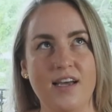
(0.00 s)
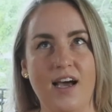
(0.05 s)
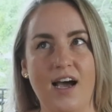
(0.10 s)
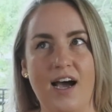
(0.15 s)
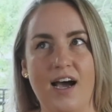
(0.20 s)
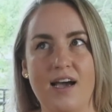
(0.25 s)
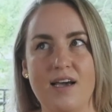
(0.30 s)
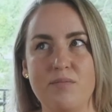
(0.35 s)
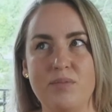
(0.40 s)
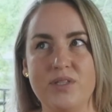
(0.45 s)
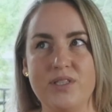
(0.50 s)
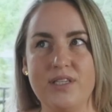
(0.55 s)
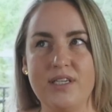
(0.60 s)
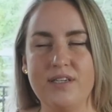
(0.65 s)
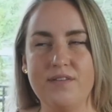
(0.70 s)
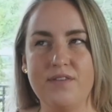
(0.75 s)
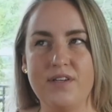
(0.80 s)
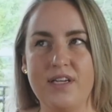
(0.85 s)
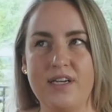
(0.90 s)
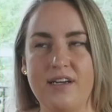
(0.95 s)
I
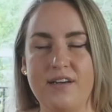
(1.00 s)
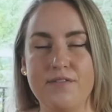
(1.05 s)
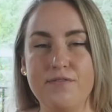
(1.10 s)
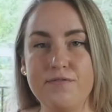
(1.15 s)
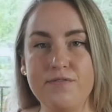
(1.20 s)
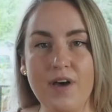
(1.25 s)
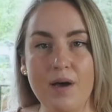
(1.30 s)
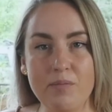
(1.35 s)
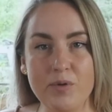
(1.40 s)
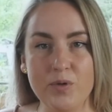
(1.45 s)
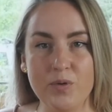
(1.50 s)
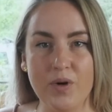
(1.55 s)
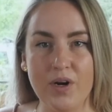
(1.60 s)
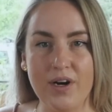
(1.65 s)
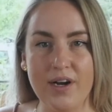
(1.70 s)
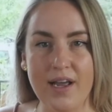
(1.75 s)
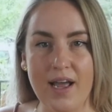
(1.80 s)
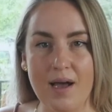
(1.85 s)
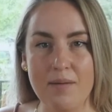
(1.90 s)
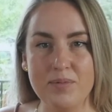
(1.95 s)
believe, in a
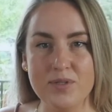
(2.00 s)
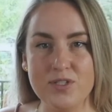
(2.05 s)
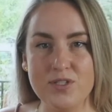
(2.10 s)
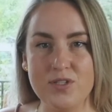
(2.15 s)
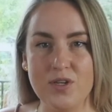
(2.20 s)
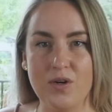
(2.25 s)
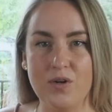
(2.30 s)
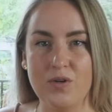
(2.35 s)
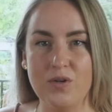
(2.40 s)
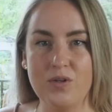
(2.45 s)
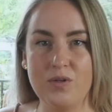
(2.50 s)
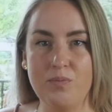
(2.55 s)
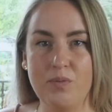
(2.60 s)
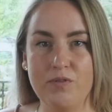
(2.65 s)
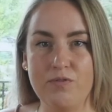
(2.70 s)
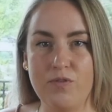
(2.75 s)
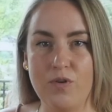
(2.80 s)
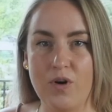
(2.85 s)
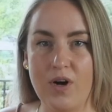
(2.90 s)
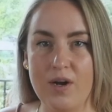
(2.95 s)
February episode
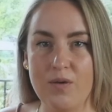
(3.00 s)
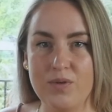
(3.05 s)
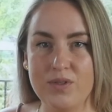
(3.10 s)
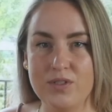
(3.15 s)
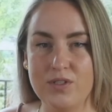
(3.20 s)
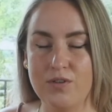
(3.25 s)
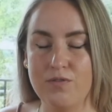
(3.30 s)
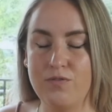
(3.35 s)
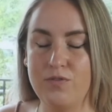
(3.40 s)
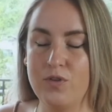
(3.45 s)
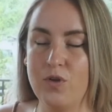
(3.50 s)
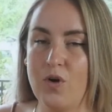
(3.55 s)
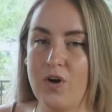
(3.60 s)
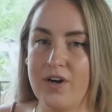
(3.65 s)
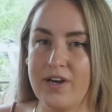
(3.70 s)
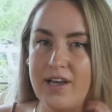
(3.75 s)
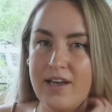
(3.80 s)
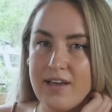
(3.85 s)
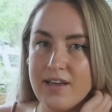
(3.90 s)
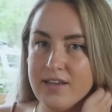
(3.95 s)
before I went to
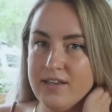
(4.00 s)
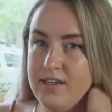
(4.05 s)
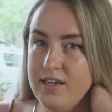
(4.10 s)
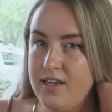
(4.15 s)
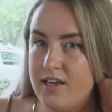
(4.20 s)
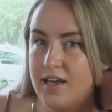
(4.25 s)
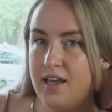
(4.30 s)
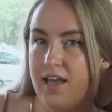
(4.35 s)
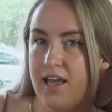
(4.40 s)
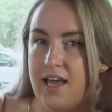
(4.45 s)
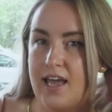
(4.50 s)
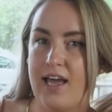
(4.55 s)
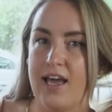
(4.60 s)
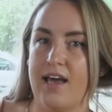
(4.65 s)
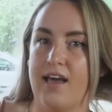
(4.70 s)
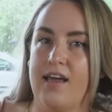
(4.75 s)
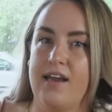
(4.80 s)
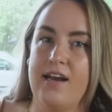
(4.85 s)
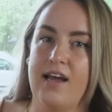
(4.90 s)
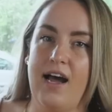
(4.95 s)
Florida,
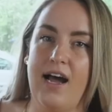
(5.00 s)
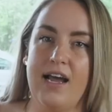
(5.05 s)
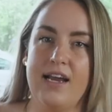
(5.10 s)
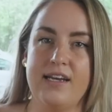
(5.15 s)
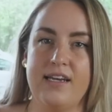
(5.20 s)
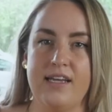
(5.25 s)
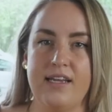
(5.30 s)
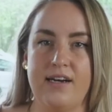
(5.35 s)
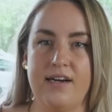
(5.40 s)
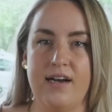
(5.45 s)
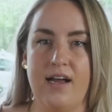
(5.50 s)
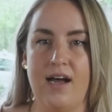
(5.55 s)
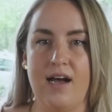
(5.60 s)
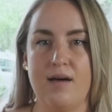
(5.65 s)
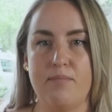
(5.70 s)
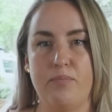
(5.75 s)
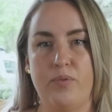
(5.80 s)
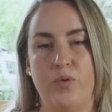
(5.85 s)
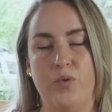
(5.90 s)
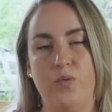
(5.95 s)
and I knitted
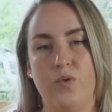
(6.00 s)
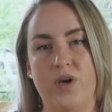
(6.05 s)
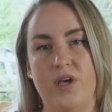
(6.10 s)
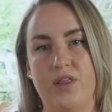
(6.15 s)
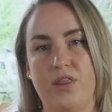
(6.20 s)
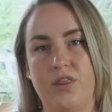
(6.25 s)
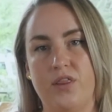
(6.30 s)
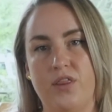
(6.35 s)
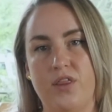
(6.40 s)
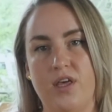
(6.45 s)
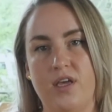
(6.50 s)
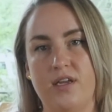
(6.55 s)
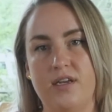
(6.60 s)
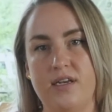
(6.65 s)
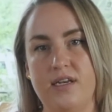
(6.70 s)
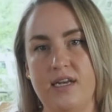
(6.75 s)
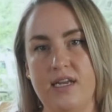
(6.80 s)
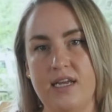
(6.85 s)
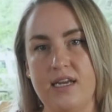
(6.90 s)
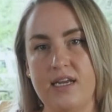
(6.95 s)
up with
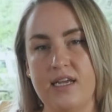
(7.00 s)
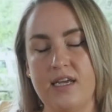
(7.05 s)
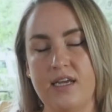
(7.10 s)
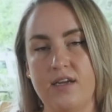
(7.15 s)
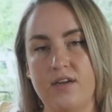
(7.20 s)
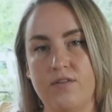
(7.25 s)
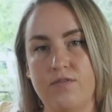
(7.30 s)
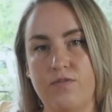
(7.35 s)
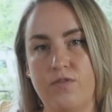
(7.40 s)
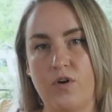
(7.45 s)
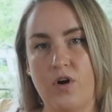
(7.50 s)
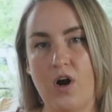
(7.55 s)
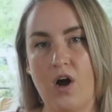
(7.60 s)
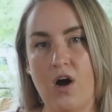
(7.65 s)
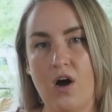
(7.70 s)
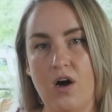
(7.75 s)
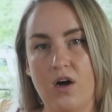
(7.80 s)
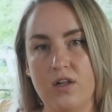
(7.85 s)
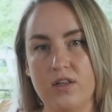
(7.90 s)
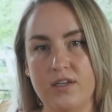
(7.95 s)
Knitting for
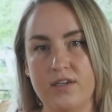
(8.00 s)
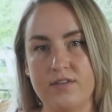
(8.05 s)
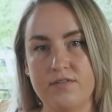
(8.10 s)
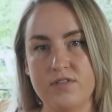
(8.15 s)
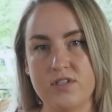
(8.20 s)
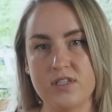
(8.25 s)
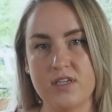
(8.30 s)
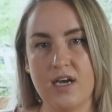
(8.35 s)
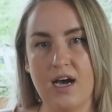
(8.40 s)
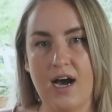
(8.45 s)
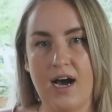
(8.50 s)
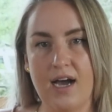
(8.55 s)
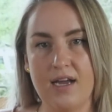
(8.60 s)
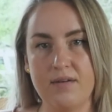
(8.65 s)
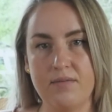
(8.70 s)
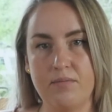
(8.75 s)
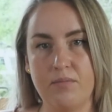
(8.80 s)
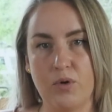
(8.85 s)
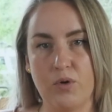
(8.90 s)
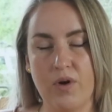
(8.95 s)
Olive's
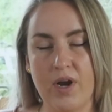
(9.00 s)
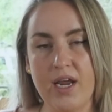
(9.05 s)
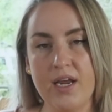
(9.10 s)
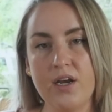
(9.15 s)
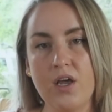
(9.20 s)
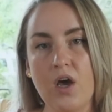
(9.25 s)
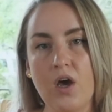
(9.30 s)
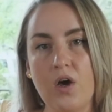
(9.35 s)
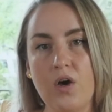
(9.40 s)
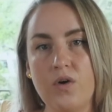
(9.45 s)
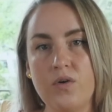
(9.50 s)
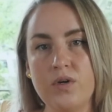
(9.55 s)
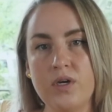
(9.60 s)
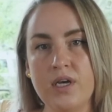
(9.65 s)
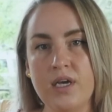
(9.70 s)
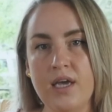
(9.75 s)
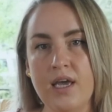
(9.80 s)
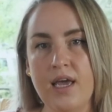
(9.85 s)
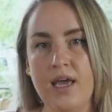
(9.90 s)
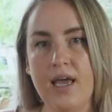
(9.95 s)
CottonMerino.
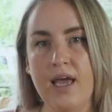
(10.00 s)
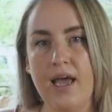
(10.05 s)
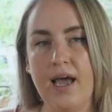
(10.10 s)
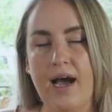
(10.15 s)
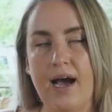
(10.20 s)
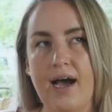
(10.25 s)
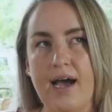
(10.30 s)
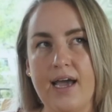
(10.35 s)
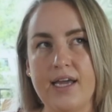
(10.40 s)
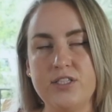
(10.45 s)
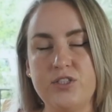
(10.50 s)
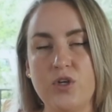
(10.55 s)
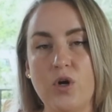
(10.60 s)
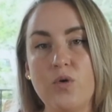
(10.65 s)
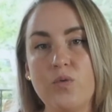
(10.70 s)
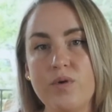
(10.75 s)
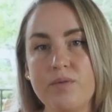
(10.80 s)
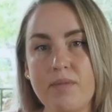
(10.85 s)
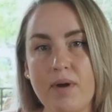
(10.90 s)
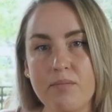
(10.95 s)
I
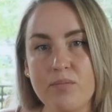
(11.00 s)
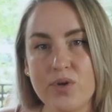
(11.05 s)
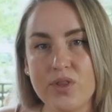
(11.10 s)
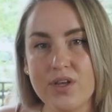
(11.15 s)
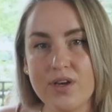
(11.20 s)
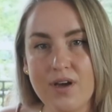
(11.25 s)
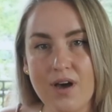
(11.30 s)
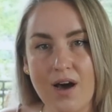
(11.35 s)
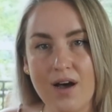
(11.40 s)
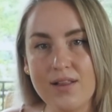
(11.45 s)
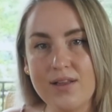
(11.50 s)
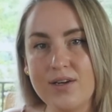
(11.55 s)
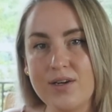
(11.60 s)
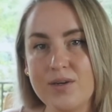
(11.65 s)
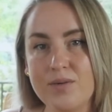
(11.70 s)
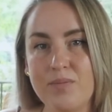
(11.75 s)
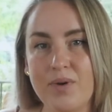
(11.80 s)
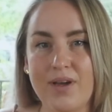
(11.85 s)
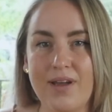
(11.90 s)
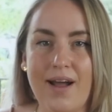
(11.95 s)
don't remember the
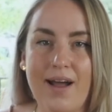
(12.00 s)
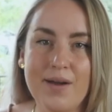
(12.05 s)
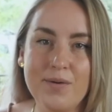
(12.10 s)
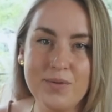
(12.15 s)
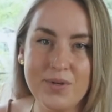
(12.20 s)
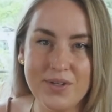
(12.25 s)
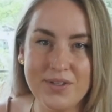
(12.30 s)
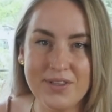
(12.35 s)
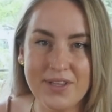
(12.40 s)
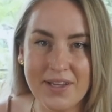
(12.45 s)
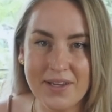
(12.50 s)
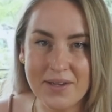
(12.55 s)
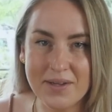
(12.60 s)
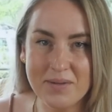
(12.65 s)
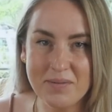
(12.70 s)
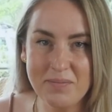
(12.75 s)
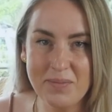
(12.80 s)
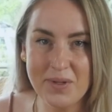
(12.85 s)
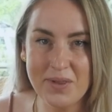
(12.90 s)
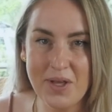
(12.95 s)
color, but I will link
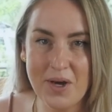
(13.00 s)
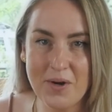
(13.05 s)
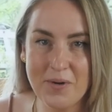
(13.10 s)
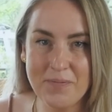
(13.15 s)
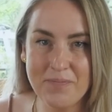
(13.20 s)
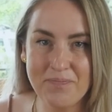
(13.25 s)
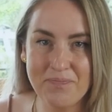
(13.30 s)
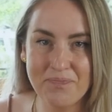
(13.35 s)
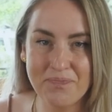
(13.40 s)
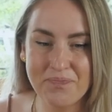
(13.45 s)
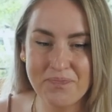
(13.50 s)
it below.